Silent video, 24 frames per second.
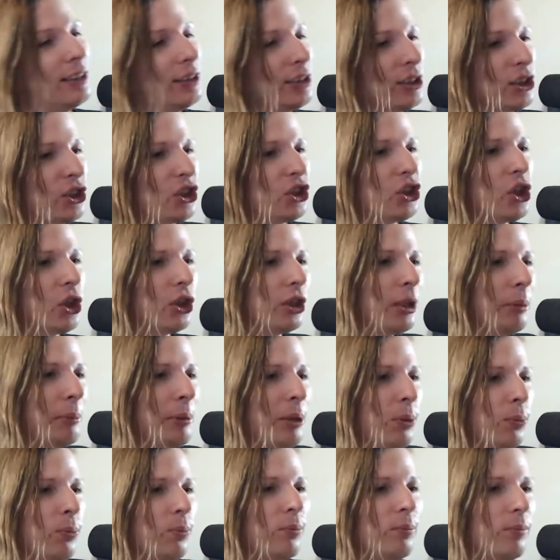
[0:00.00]
So
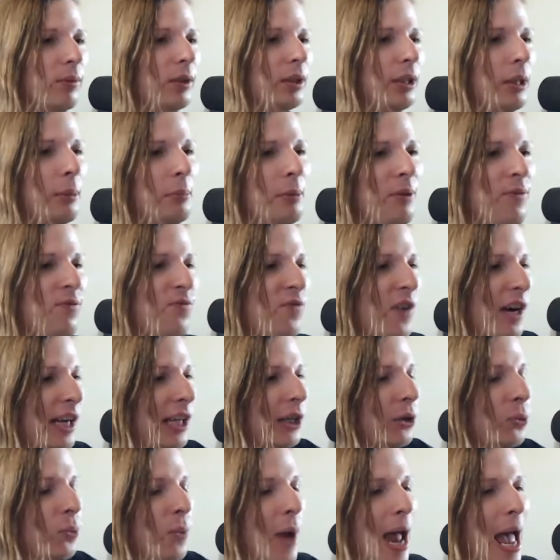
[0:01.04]
let me
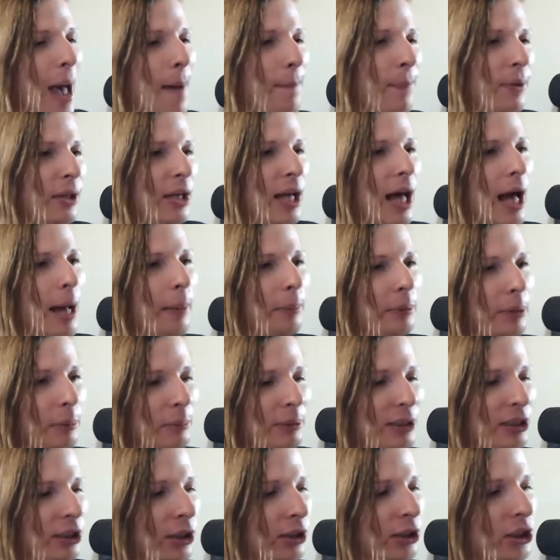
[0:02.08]
fucking wrap it up. Let
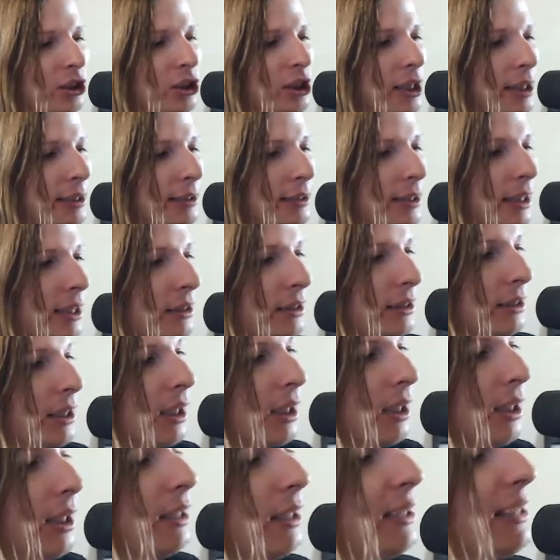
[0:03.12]
me tell these kids this.
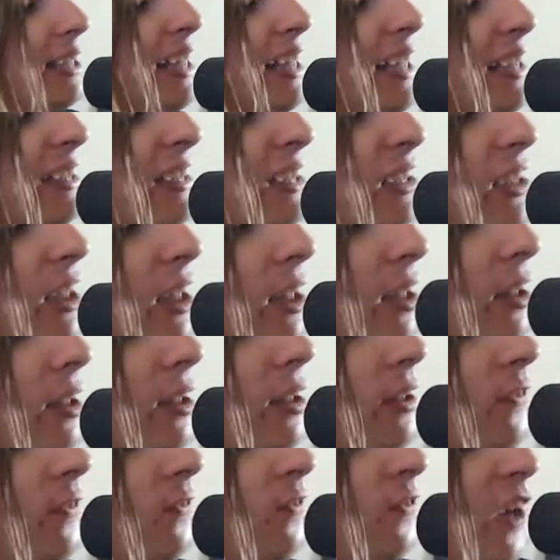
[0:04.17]
Kids,
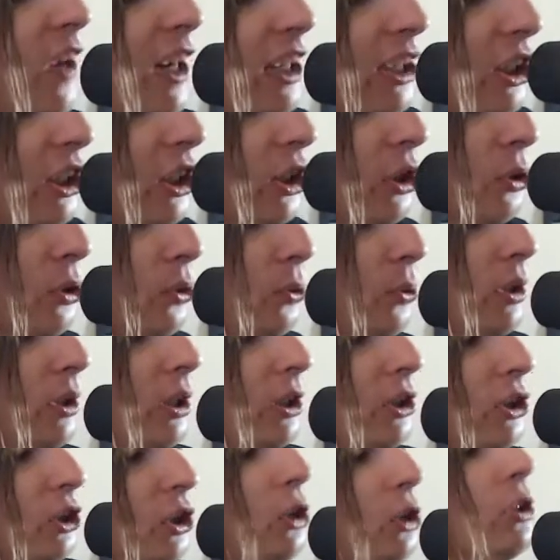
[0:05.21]
fuck you.
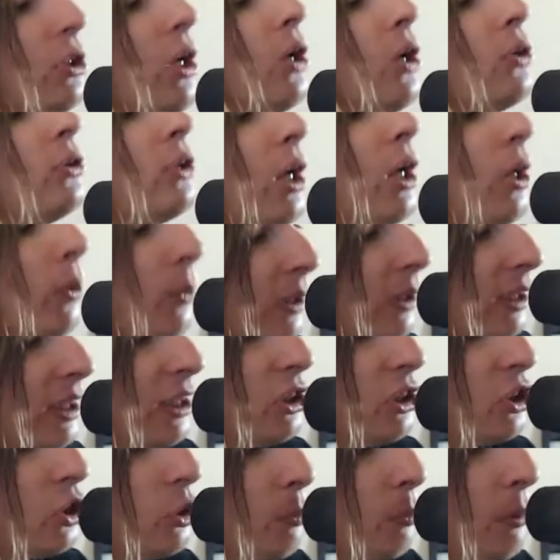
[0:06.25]
You don't know what it
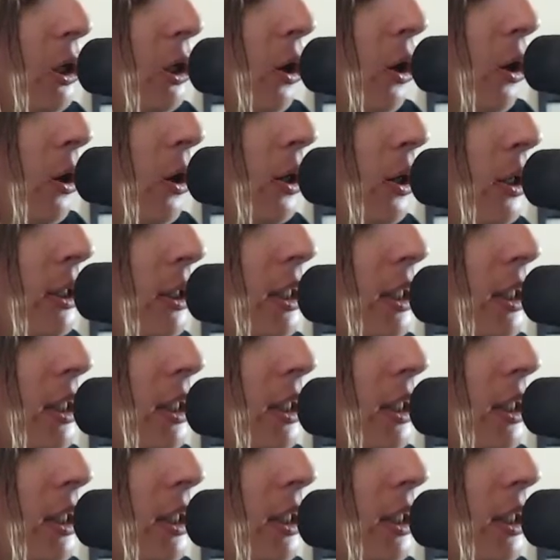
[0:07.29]
is to be hard.